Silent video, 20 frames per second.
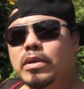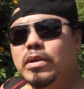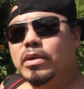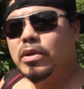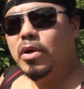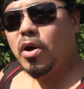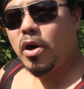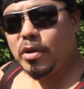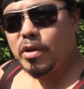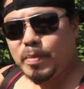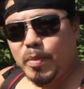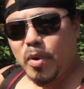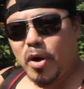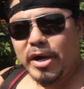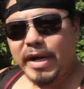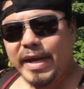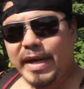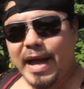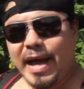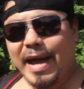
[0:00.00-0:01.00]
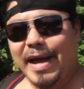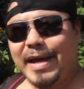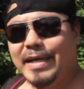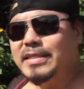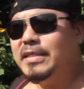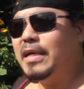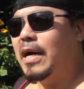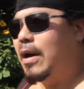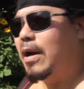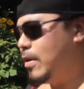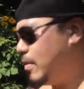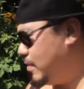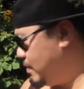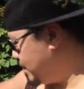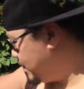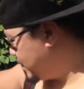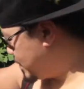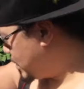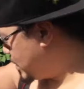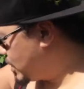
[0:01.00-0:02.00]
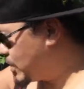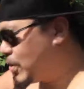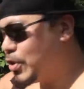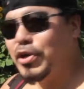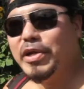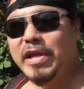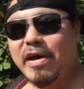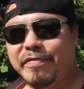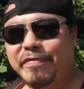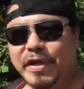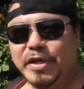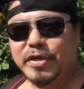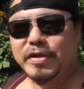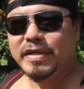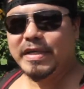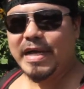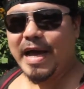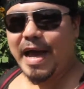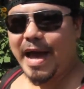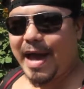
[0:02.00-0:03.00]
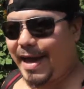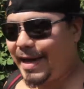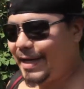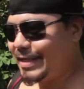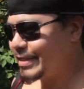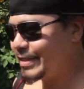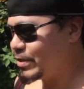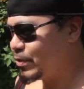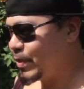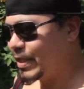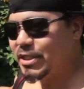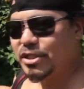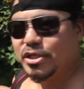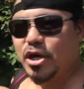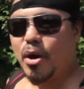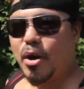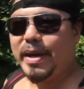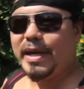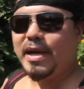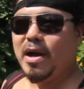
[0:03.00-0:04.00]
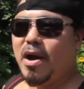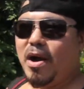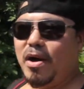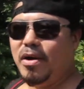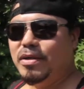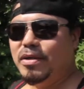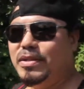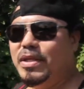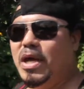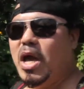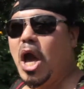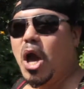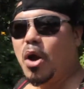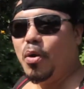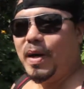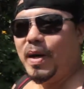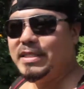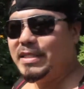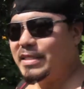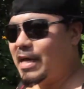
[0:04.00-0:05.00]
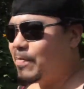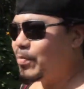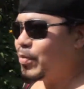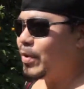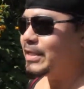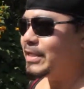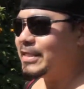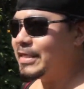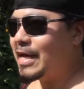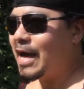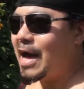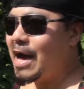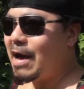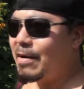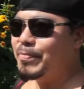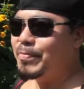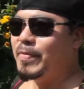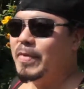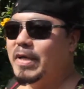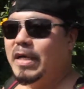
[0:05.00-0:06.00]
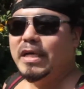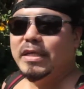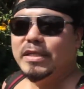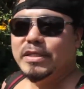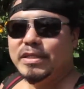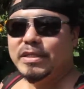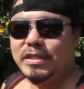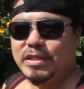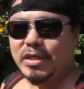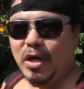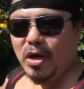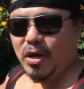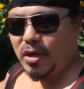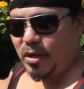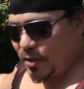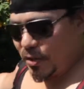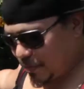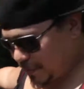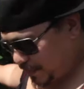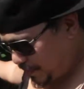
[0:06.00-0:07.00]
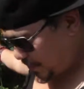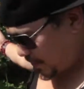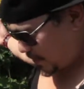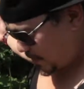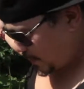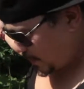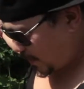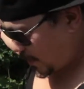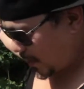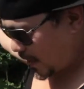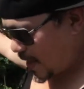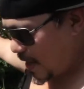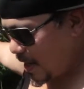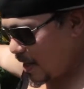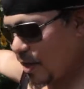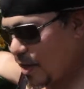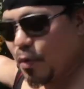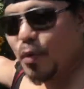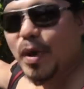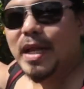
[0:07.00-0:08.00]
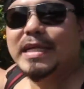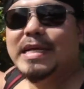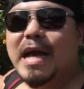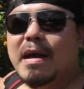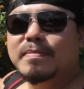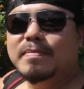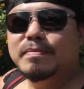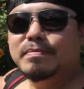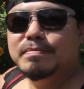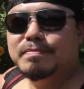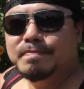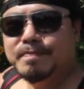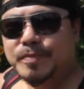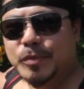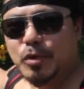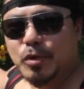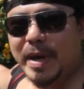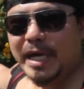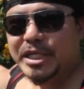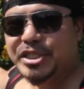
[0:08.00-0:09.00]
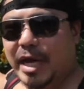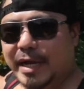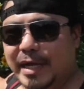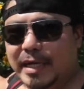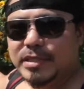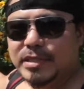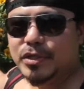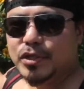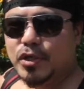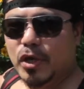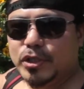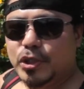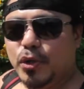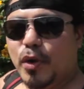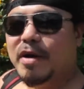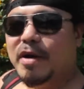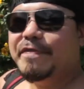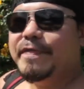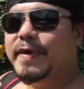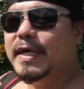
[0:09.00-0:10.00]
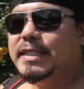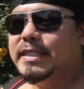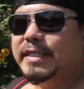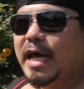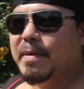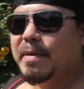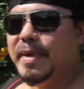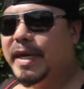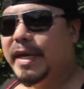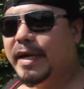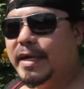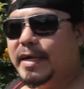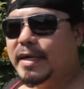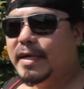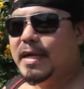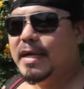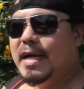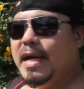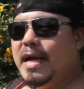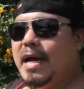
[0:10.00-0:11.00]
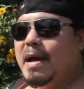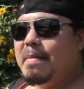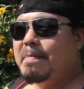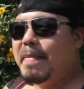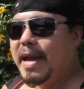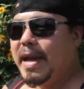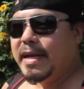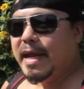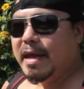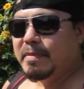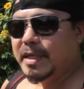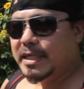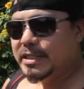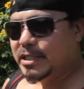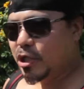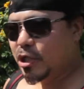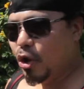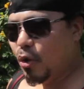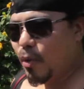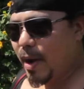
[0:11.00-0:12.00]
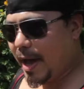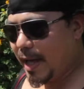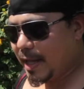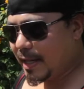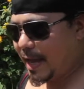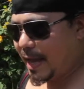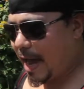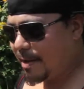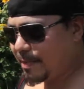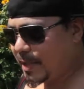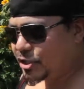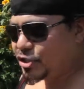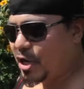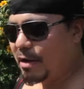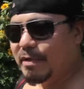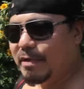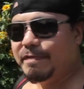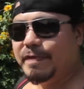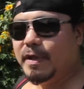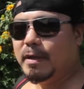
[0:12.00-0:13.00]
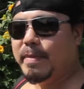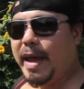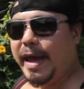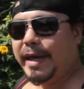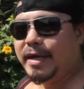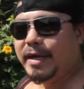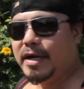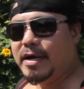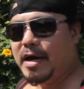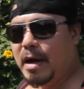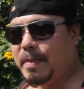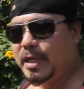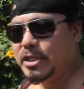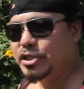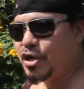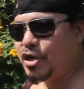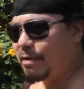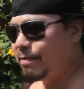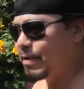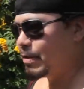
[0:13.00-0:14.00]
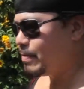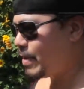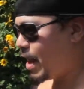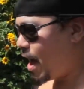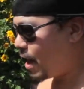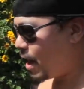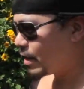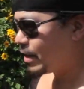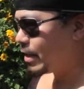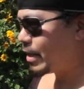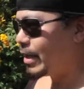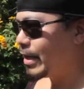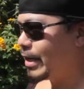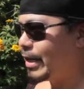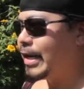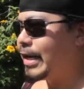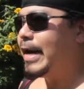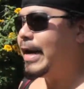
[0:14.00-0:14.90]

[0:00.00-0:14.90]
Good morning, guys. Oh, good afternoon, guys. What's going on? What's up? What's up? So, welcome to my channel. To those who are first time here, my name is Lowell. I'm a travel filmmaker. I'm a travel blogger,